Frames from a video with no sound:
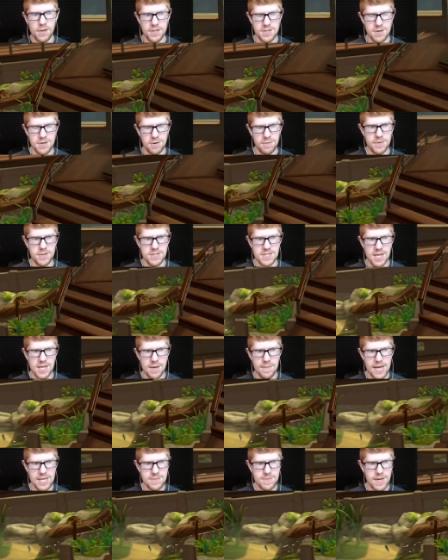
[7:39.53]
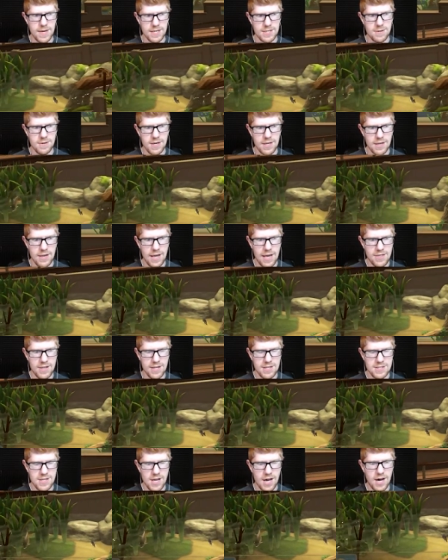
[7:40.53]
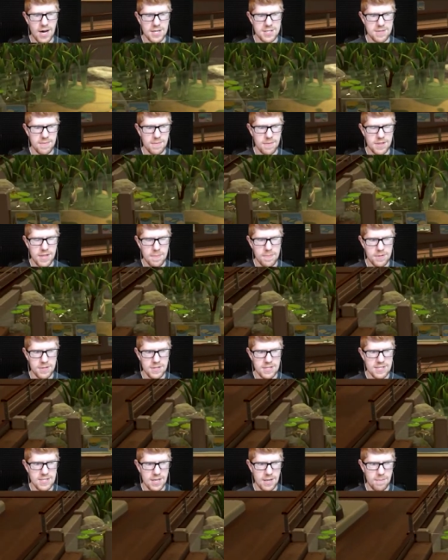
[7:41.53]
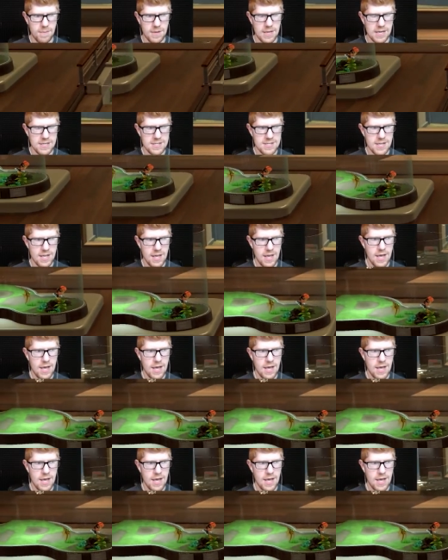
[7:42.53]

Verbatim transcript: This whole museum aspect to it, I think it's awesome that they put this in because